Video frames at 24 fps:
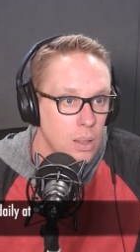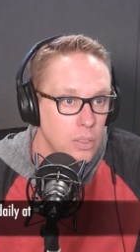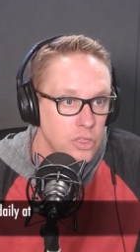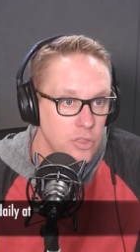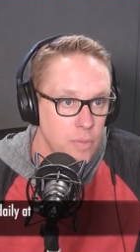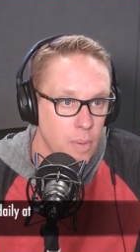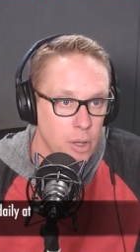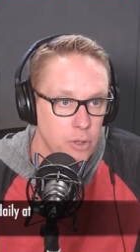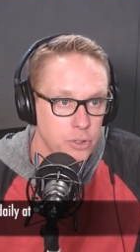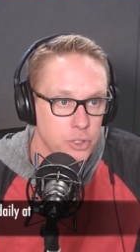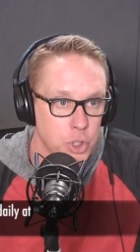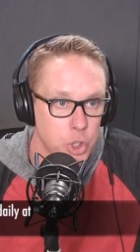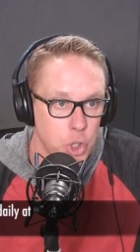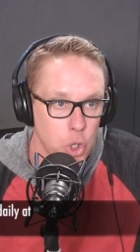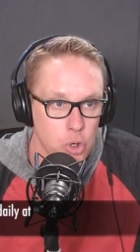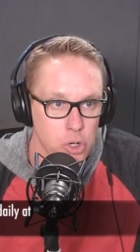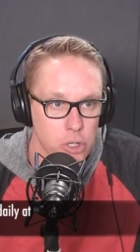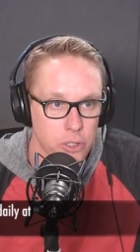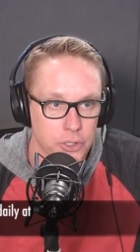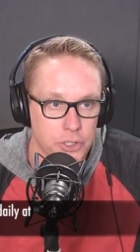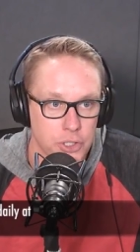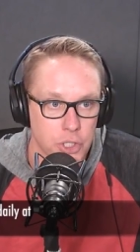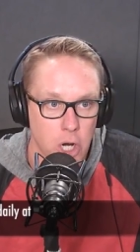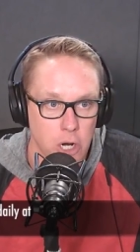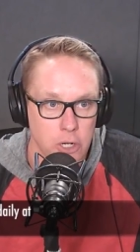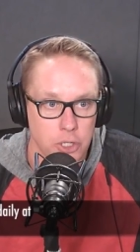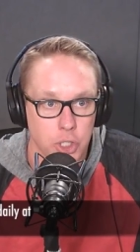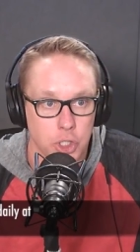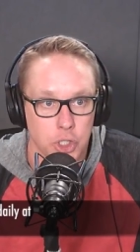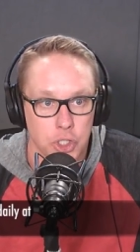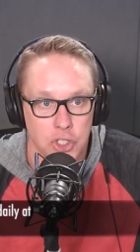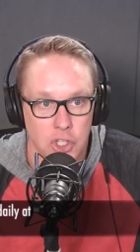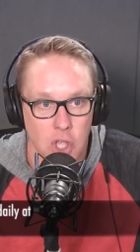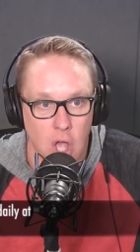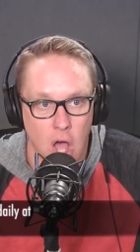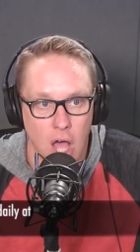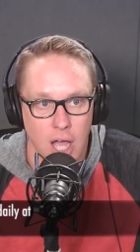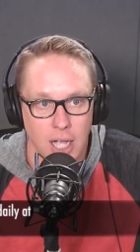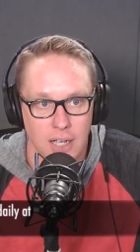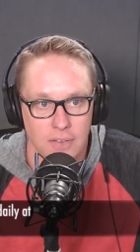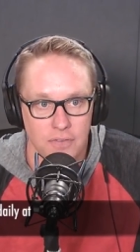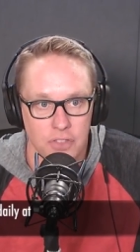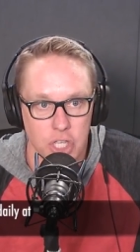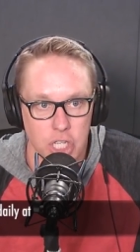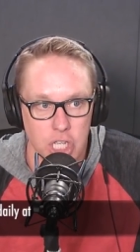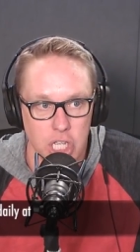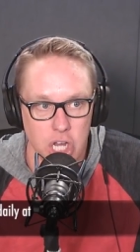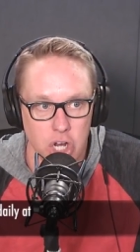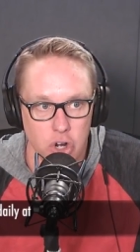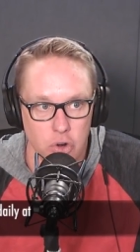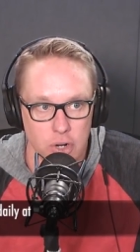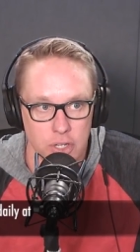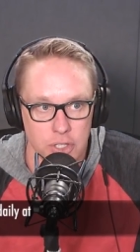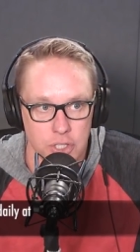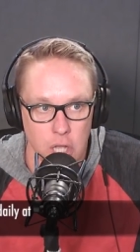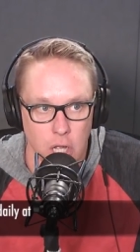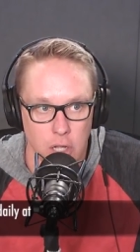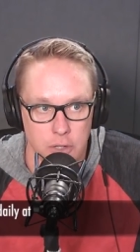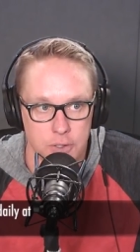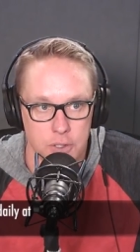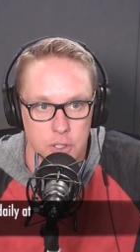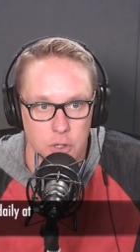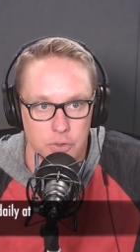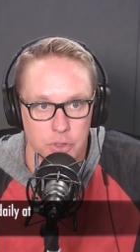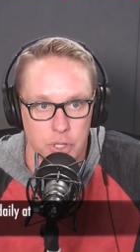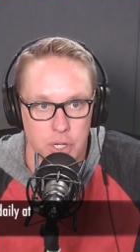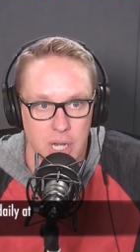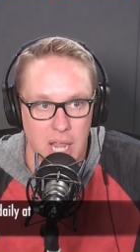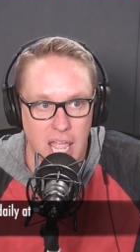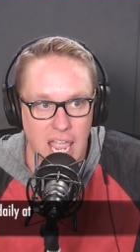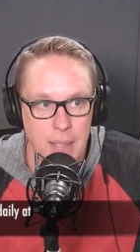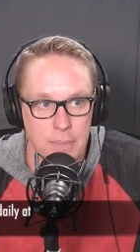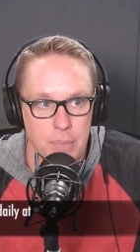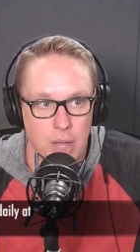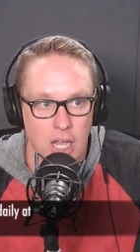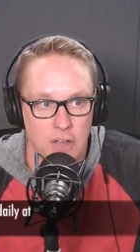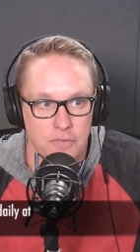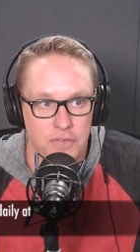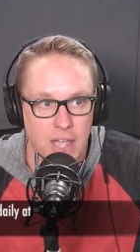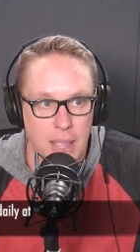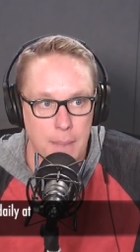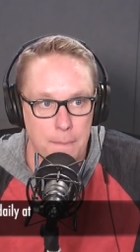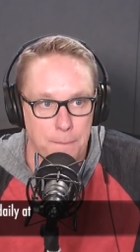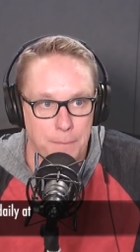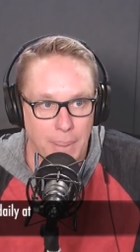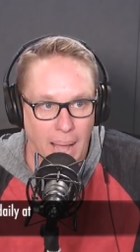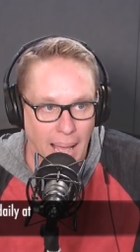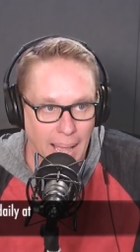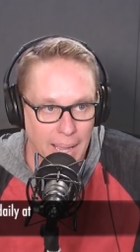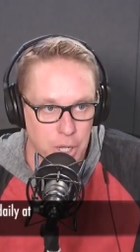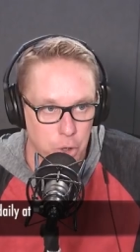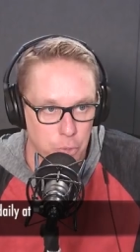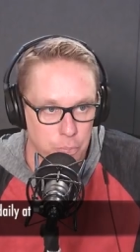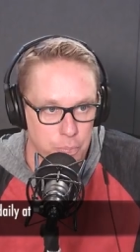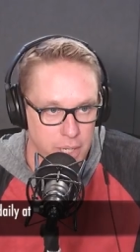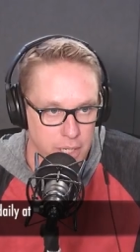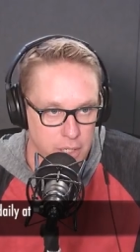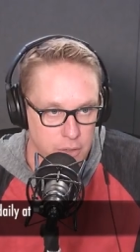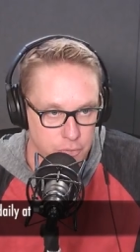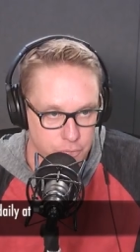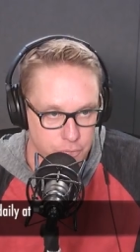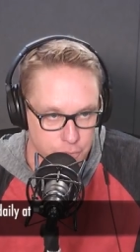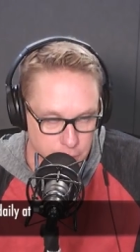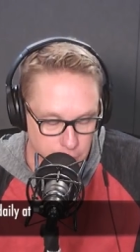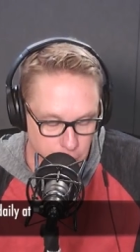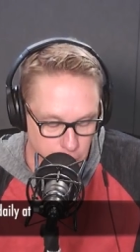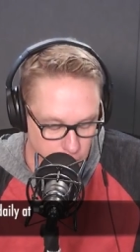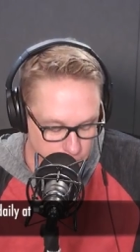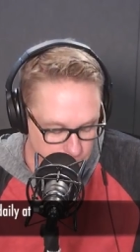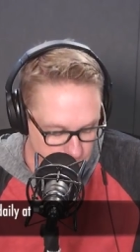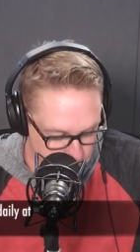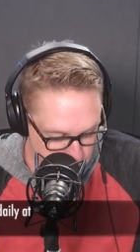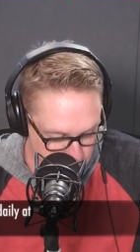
The most Google-searched song of the year is also the name of a biopic film